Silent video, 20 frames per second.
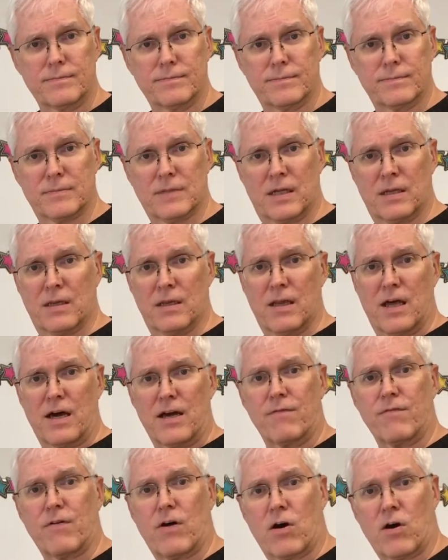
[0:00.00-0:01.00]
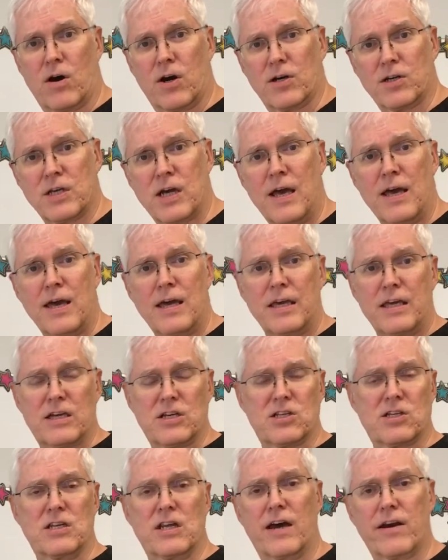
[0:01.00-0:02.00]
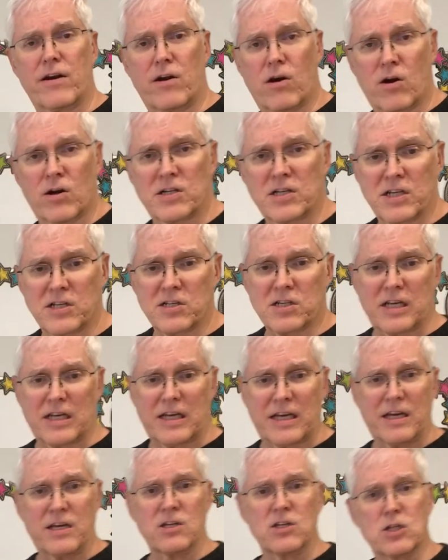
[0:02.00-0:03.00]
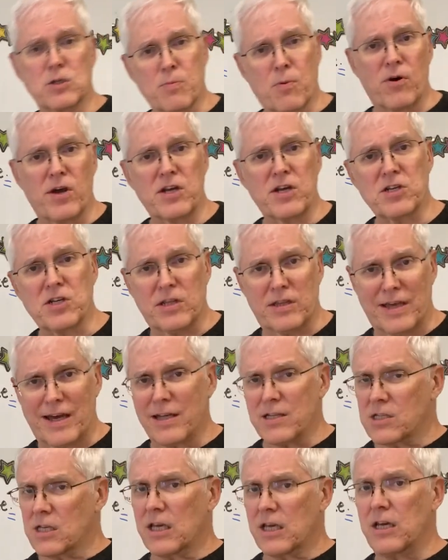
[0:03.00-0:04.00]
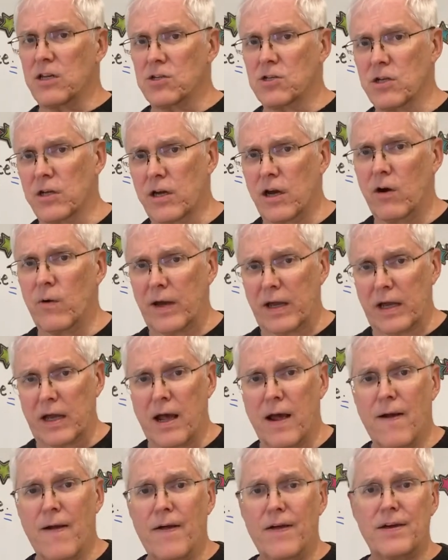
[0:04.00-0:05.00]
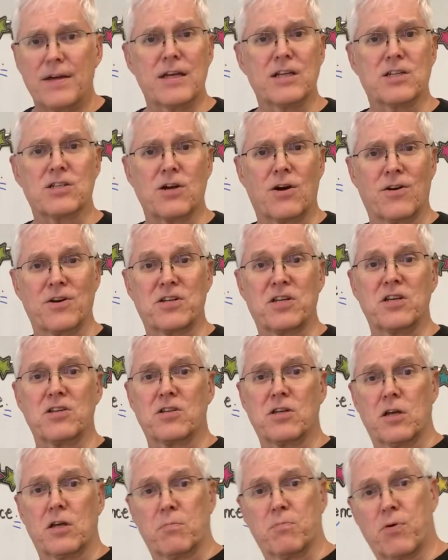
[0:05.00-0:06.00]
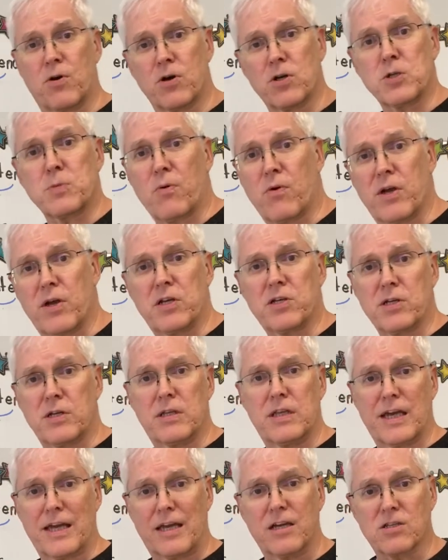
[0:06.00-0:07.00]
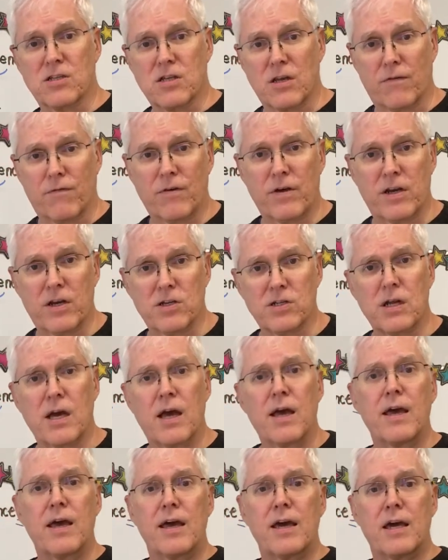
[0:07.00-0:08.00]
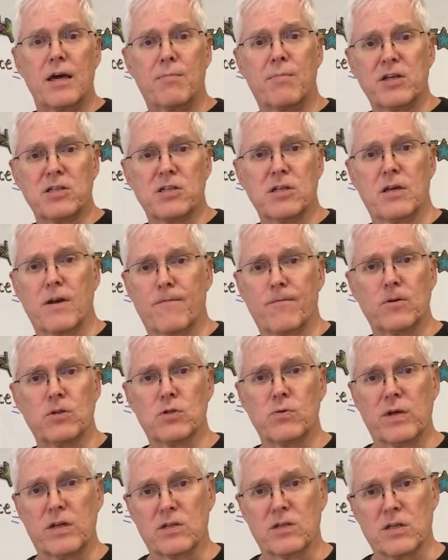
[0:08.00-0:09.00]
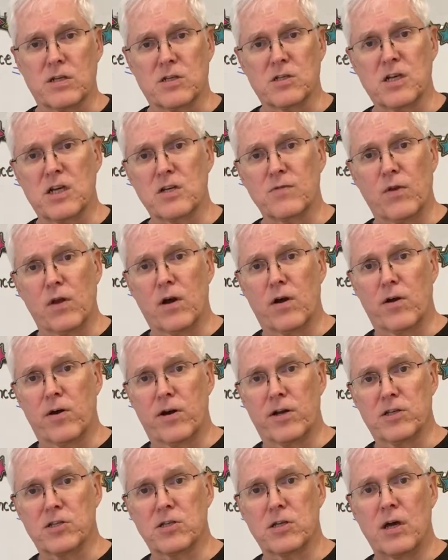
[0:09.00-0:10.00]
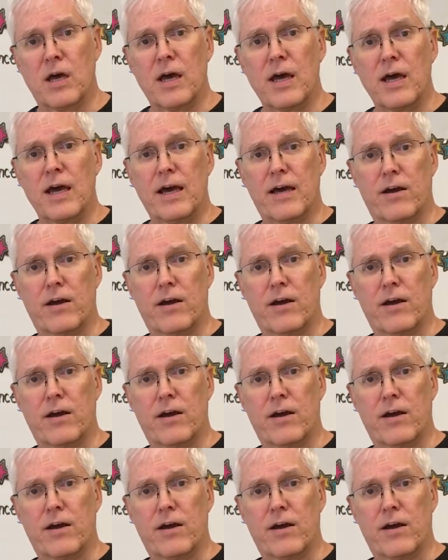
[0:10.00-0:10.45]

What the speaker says: A lot of art is not artistic inspiration. That gets you going. It's artistic perspiration that gets it finished and makes the difference between a successful artist and an